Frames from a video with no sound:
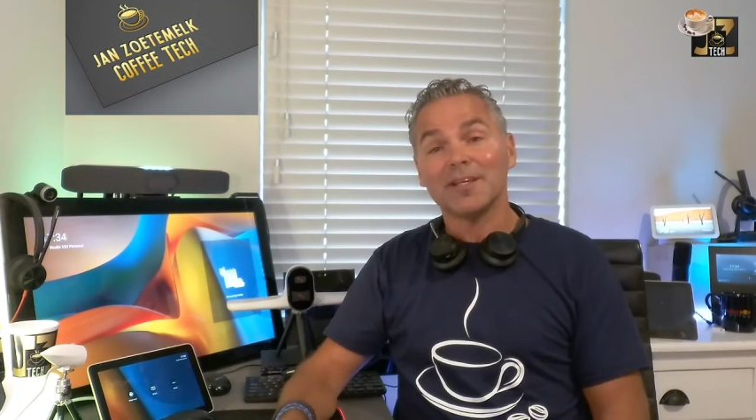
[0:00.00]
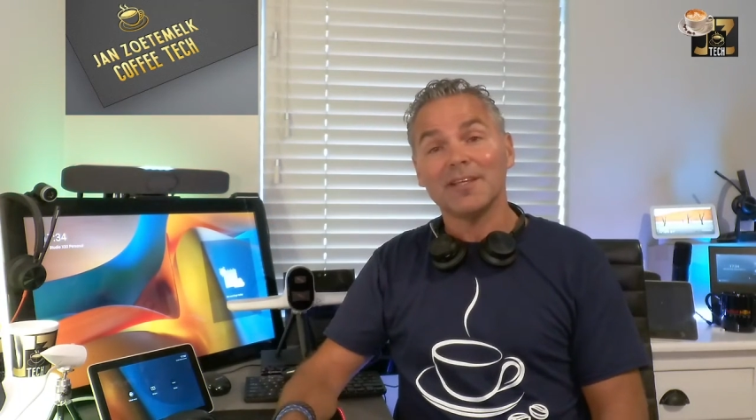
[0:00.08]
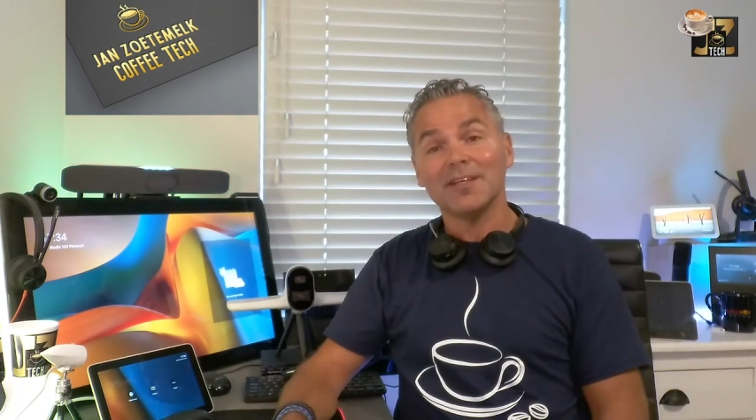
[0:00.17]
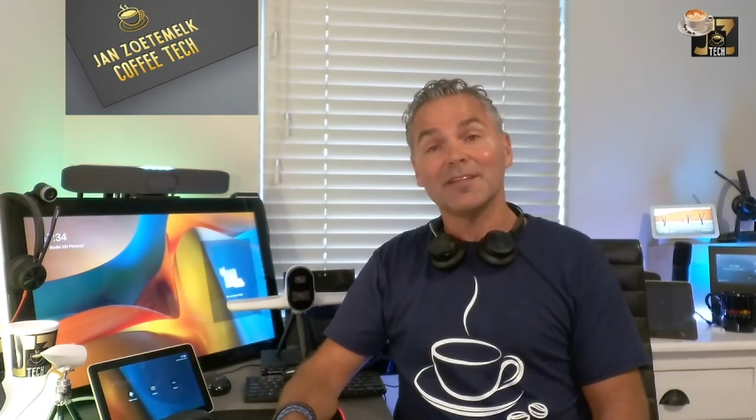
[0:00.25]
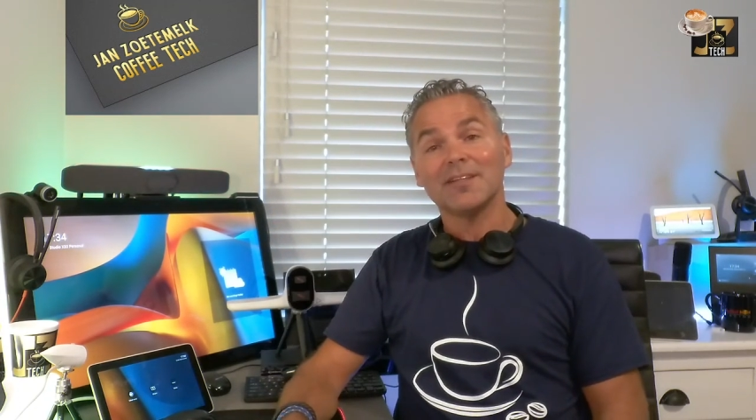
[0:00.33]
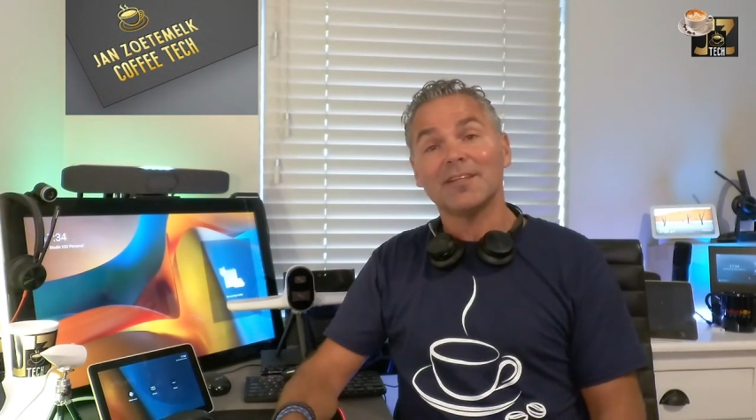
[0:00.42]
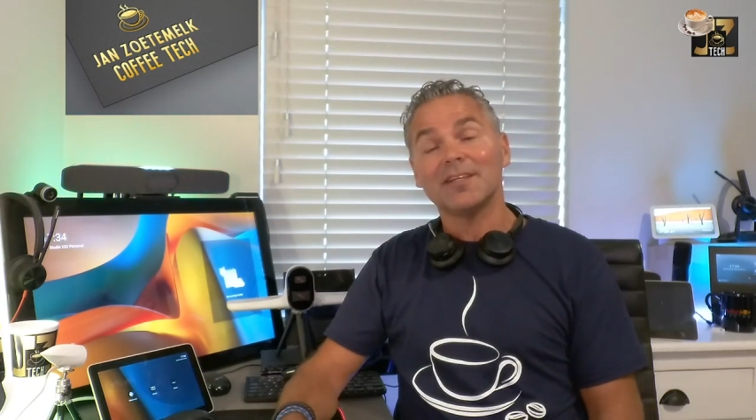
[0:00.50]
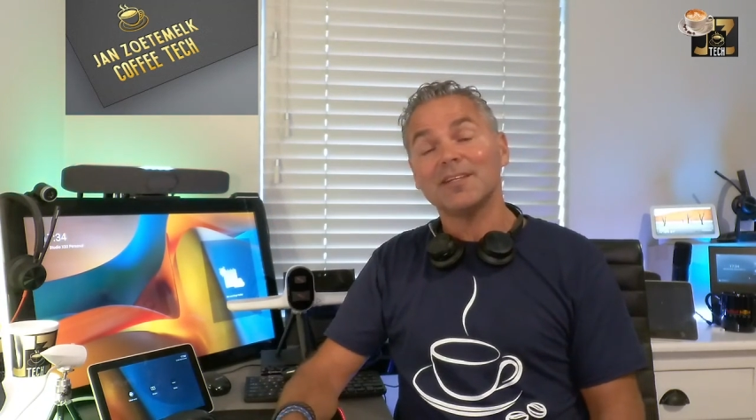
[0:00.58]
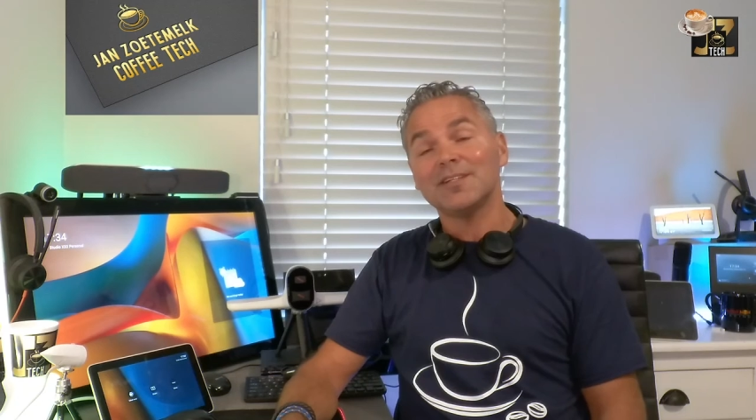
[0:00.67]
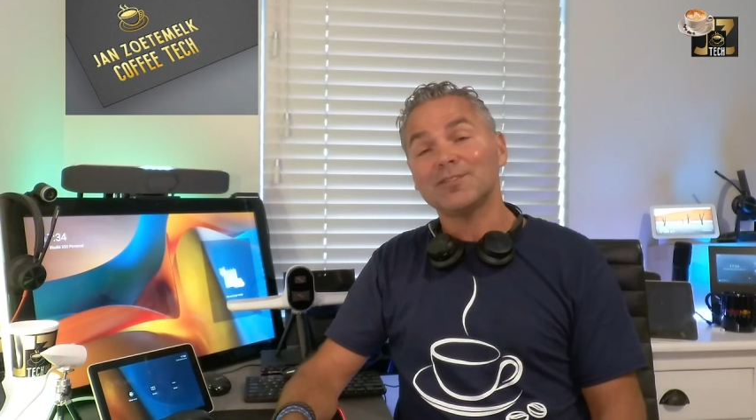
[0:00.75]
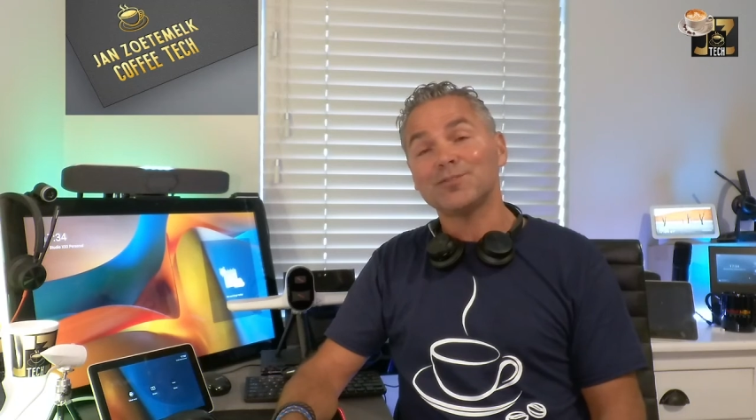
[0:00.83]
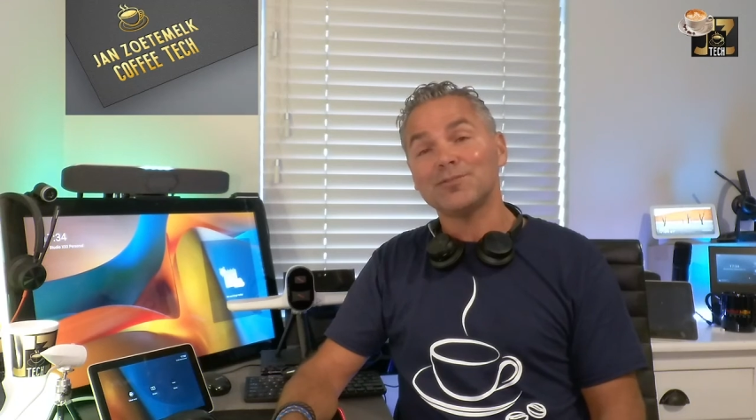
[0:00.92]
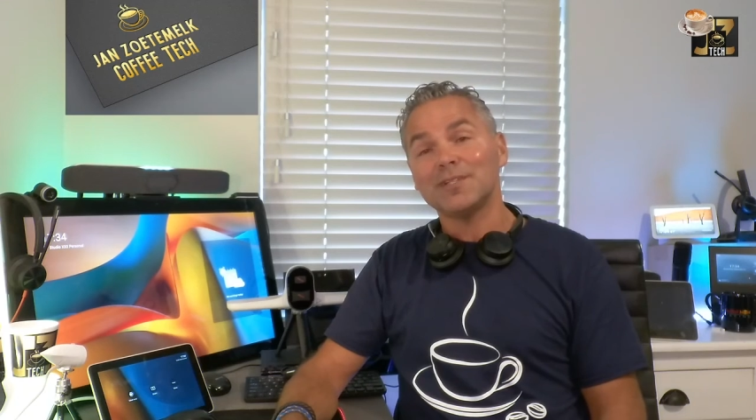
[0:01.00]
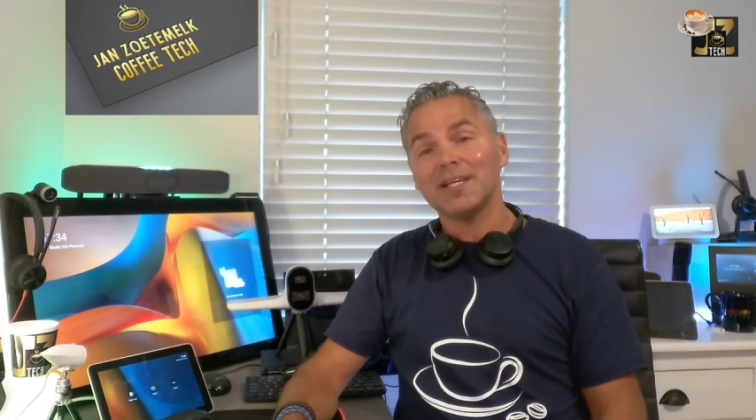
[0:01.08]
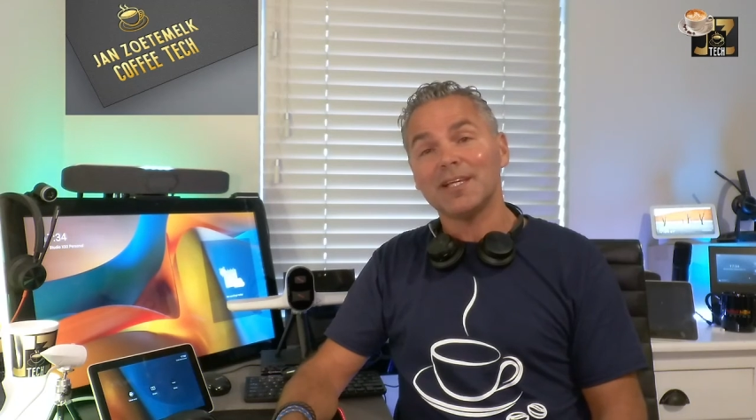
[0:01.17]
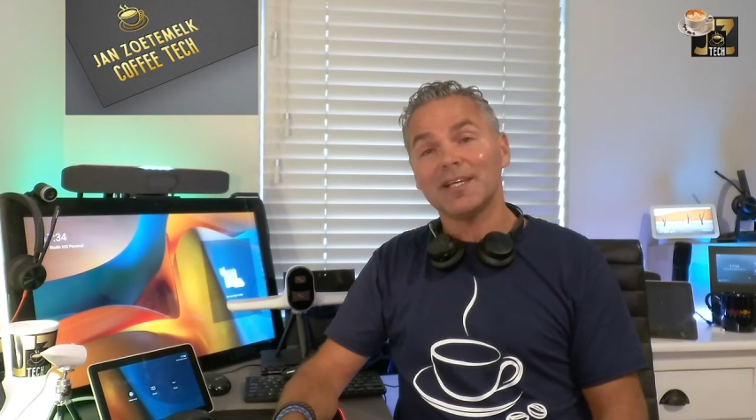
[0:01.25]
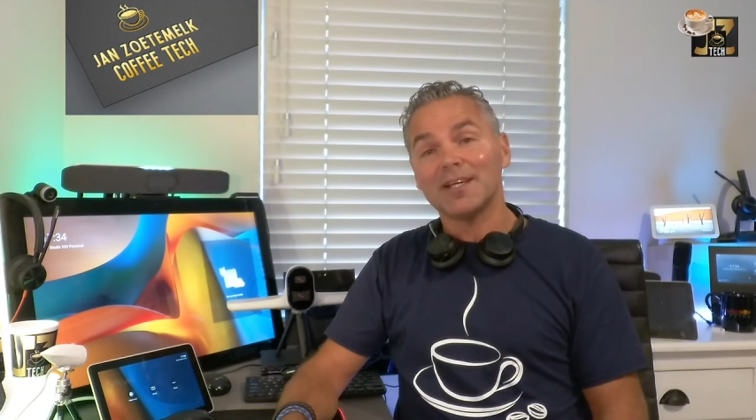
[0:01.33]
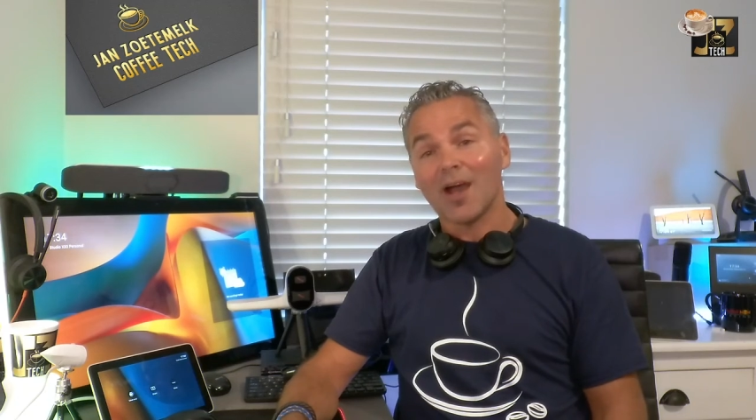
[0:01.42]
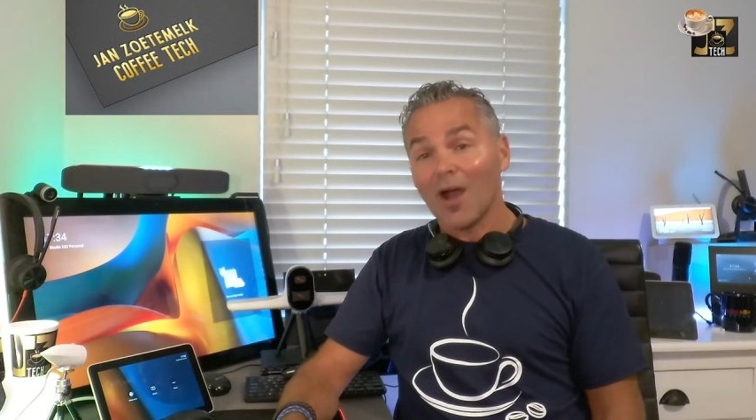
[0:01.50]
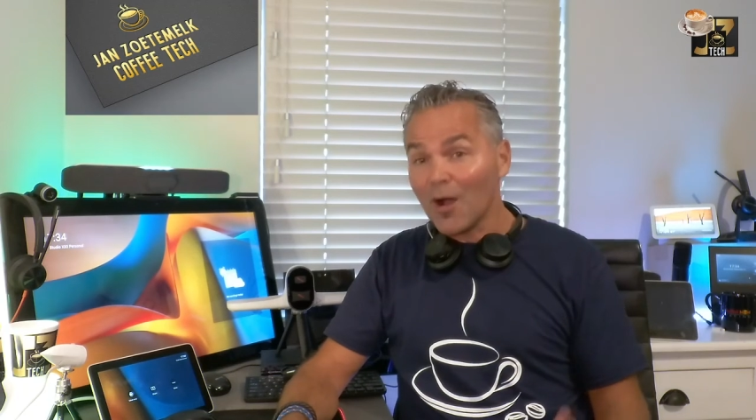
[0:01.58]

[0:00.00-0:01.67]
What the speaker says: Jan today.